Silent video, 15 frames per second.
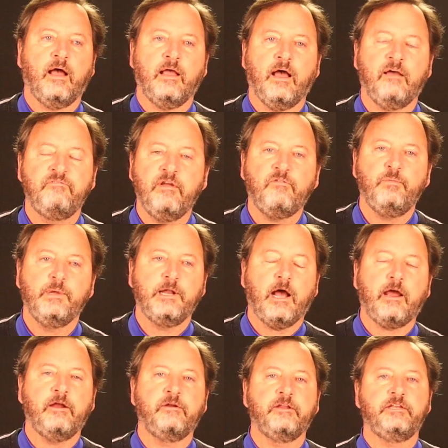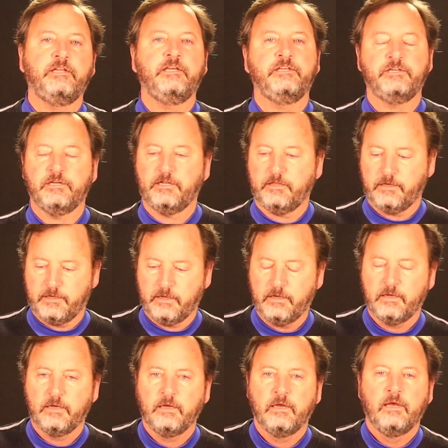I've never been hired to teach anything.
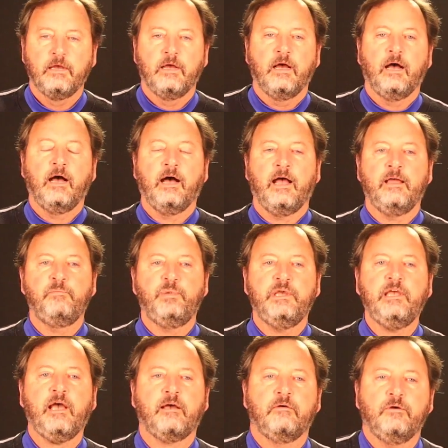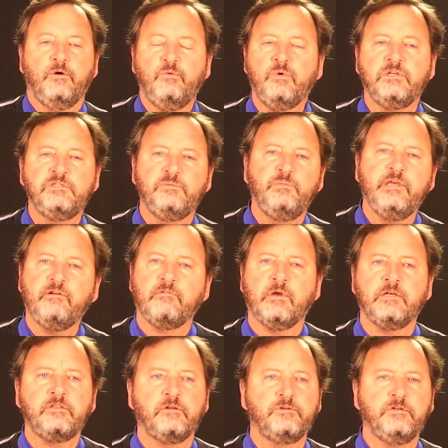And B, who wants me
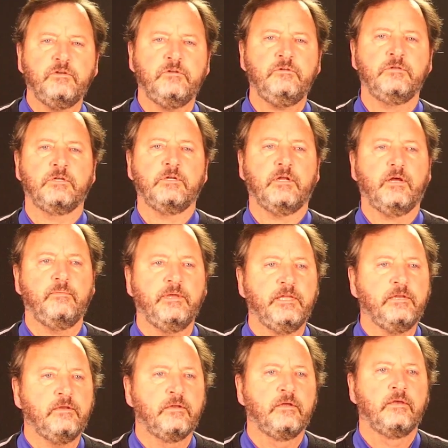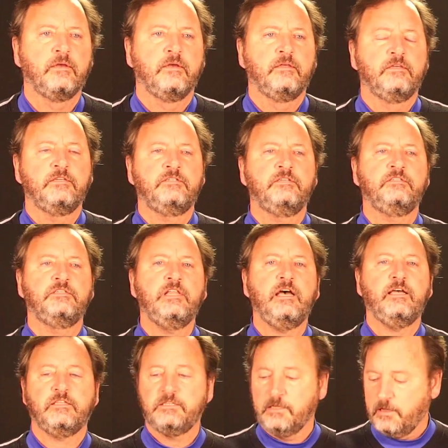around their children? I mean, this is
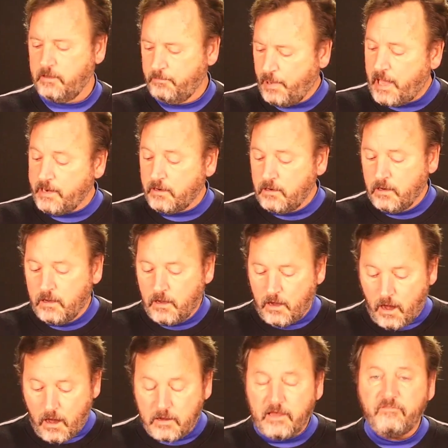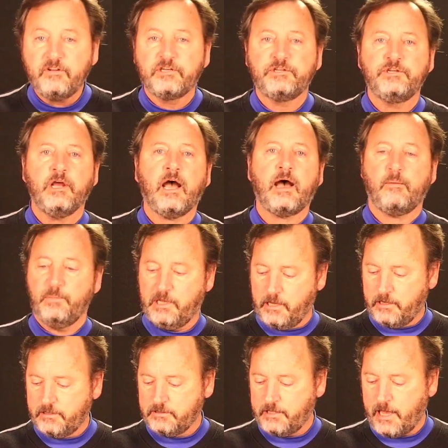nuts. But I'll give it a shot
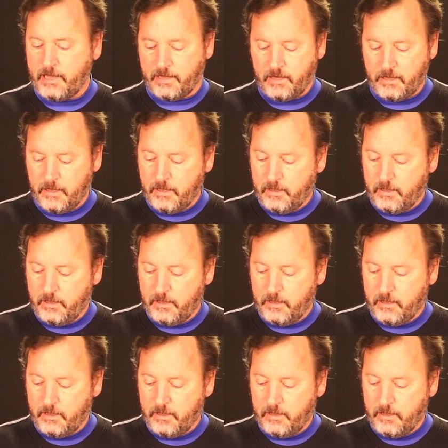because hey,